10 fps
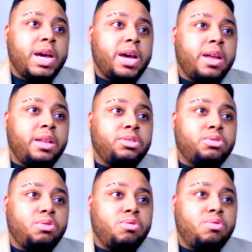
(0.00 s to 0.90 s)
And
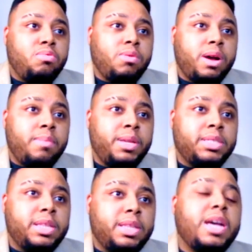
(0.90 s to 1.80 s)
total
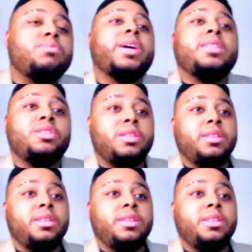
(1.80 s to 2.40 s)
requirements, that's where I get